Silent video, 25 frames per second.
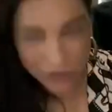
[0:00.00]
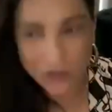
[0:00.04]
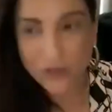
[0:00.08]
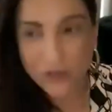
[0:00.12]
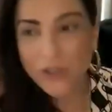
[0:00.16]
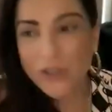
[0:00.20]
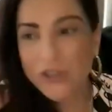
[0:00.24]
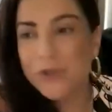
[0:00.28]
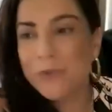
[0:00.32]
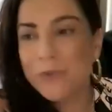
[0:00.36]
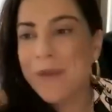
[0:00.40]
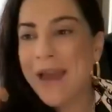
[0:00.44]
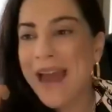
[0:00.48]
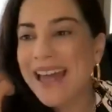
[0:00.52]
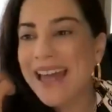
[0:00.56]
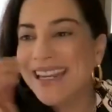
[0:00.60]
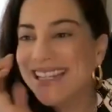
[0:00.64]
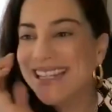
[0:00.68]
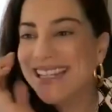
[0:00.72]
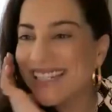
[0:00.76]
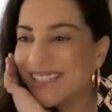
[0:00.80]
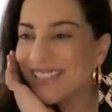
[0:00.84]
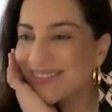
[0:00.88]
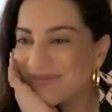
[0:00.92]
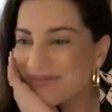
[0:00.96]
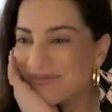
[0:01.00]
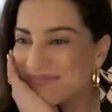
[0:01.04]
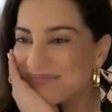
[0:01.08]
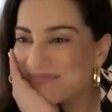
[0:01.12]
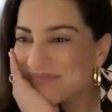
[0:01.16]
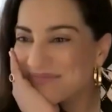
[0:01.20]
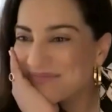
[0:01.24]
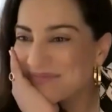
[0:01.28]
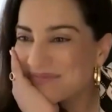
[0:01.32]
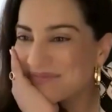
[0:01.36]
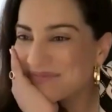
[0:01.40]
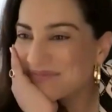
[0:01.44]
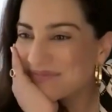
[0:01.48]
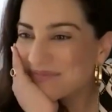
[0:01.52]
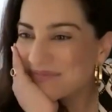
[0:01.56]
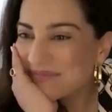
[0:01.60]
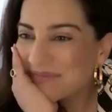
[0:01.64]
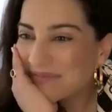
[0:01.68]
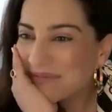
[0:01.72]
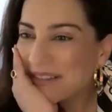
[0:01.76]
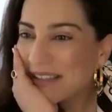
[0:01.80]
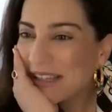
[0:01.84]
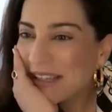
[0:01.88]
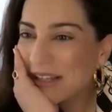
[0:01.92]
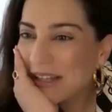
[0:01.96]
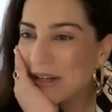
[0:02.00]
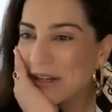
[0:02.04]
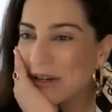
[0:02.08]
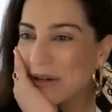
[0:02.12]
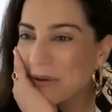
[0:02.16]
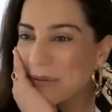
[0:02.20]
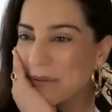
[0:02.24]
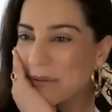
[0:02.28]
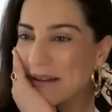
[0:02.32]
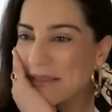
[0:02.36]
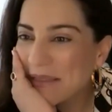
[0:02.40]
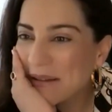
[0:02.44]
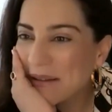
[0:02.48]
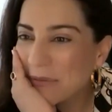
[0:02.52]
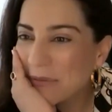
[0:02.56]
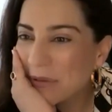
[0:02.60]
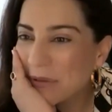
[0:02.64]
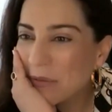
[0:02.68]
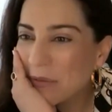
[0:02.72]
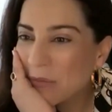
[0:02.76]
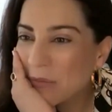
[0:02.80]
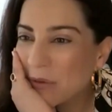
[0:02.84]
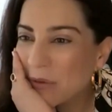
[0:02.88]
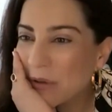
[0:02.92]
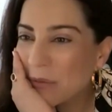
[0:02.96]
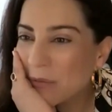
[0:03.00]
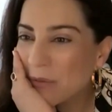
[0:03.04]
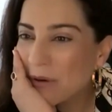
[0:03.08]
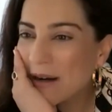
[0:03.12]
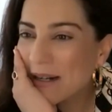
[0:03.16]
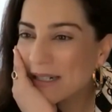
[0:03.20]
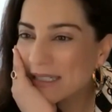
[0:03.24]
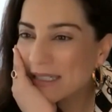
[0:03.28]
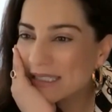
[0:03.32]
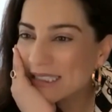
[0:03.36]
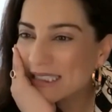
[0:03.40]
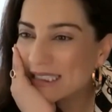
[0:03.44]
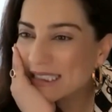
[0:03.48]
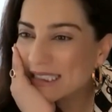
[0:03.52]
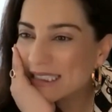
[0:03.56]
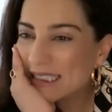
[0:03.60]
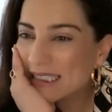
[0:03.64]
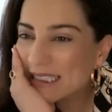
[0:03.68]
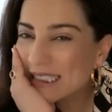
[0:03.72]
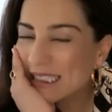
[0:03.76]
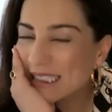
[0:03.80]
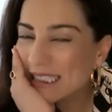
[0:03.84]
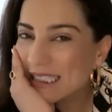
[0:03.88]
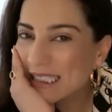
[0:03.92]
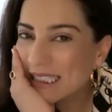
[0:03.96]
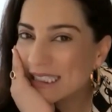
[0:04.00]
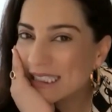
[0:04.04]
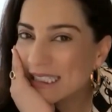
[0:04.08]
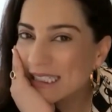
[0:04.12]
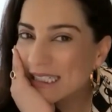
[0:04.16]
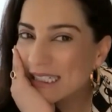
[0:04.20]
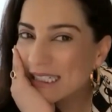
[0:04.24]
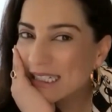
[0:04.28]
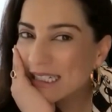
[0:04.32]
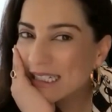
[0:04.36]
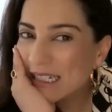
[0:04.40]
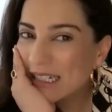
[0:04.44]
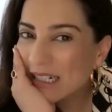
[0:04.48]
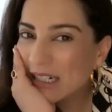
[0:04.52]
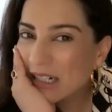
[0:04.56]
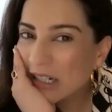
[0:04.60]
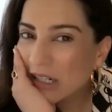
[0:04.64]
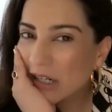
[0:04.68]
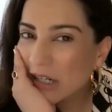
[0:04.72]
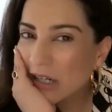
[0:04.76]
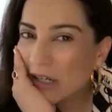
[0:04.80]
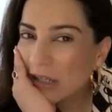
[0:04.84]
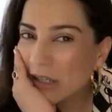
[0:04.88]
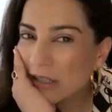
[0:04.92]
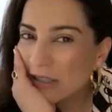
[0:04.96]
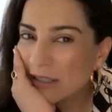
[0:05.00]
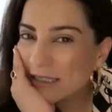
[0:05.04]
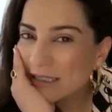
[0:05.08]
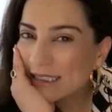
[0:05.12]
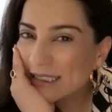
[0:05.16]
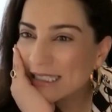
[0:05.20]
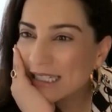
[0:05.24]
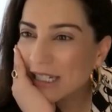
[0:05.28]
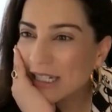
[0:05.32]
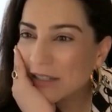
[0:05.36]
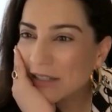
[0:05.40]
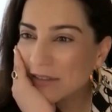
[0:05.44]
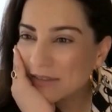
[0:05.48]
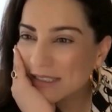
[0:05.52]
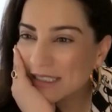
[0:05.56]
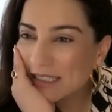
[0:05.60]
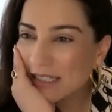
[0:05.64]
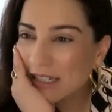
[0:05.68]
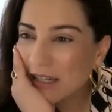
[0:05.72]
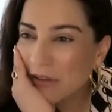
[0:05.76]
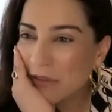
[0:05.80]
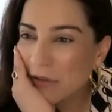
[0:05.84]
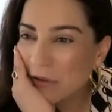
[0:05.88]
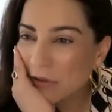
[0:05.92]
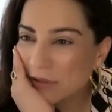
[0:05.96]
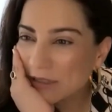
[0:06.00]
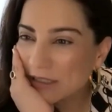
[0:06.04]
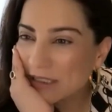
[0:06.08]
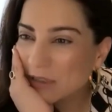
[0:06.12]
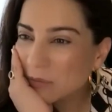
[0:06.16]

your humanity. You know, I think we we want to see ourselves and others.